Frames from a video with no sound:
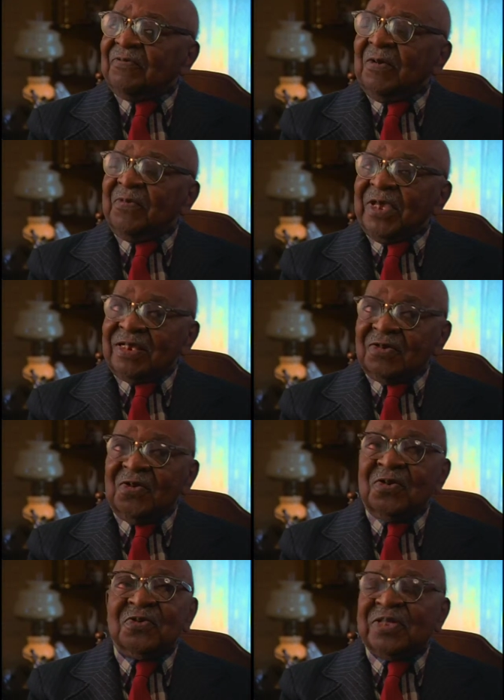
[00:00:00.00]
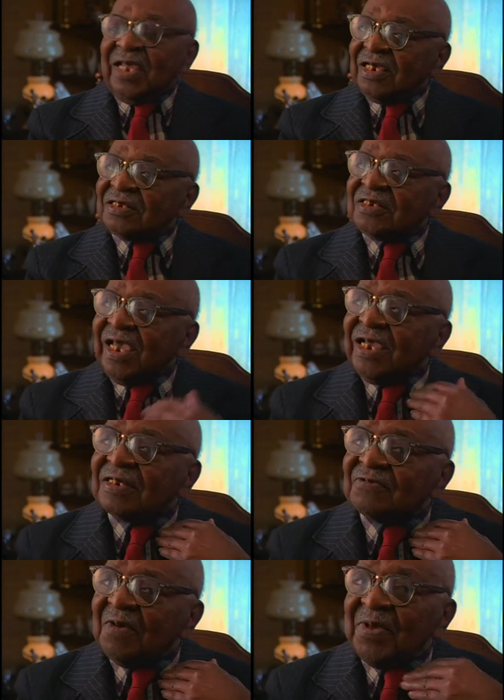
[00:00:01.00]
from then on, things changed
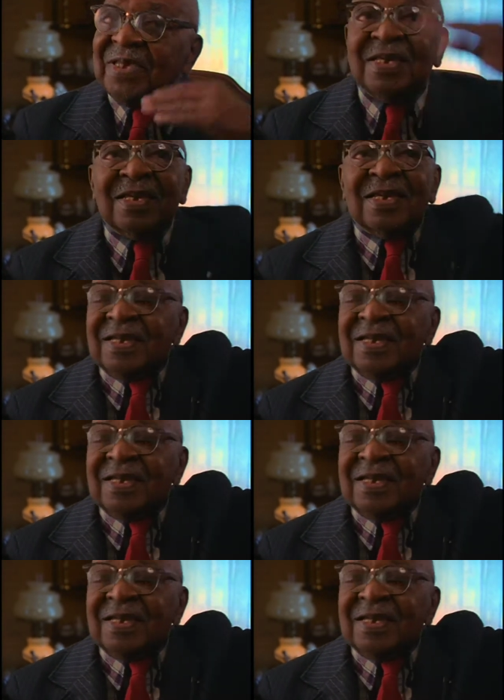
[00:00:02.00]
for me.